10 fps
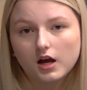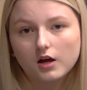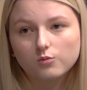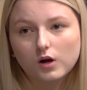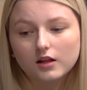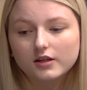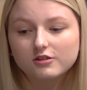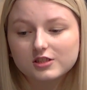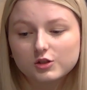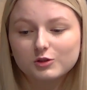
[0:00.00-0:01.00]
And while there
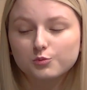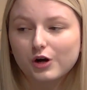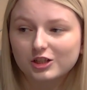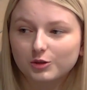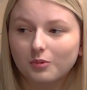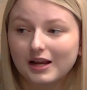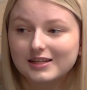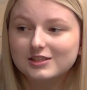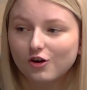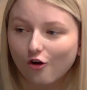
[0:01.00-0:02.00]
is so much pressure
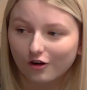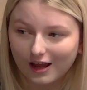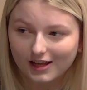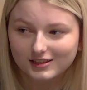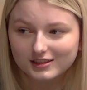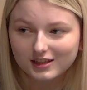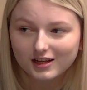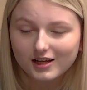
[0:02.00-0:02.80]
placed on it,